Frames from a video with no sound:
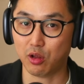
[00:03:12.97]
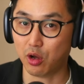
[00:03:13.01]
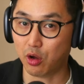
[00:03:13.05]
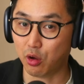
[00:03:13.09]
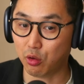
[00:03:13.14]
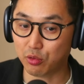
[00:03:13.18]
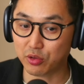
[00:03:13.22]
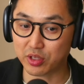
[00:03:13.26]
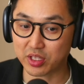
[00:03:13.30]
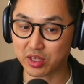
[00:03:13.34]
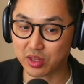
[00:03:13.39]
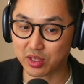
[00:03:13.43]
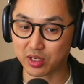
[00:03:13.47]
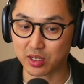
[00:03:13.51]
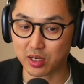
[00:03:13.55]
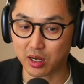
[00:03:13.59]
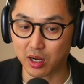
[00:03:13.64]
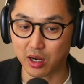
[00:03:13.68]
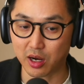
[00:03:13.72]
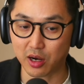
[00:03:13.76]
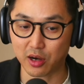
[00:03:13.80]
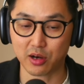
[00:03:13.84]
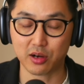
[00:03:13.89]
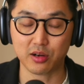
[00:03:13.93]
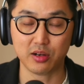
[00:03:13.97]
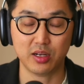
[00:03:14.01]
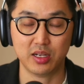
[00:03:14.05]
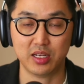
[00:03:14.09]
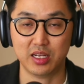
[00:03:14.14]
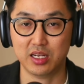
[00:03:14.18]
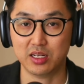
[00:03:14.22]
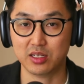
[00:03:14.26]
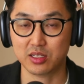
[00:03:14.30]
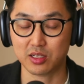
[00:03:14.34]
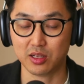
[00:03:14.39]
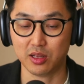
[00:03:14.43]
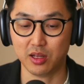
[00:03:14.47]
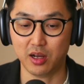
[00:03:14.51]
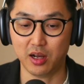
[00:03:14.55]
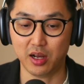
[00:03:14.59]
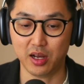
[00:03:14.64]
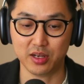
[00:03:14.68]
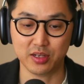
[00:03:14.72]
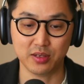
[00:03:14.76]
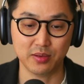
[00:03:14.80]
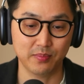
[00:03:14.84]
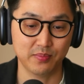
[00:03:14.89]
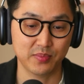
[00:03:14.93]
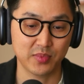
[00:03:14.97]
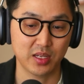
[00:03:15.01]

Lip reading: only the car in Claude,